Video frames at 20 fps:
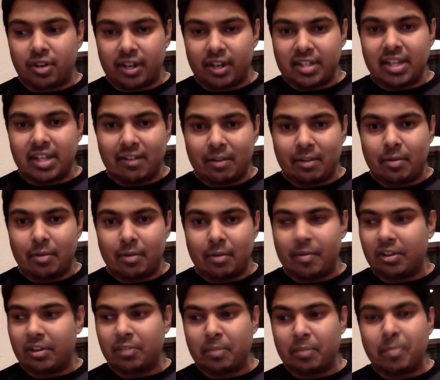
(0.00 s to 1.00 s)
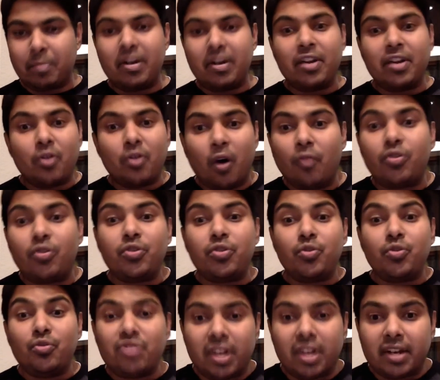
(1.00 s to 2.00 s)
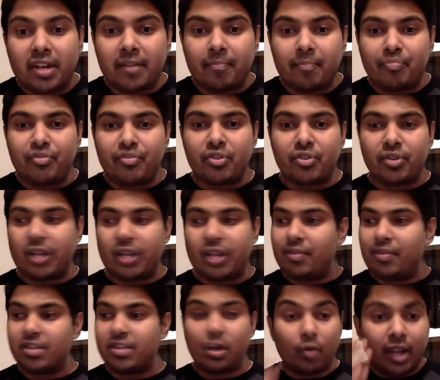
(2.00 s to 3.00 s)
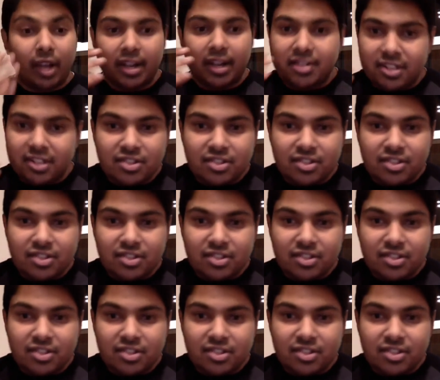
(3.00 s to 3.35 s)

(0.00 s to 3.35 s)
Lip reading: or discoverability because people didn't know how to use it. So then we said, okay, it's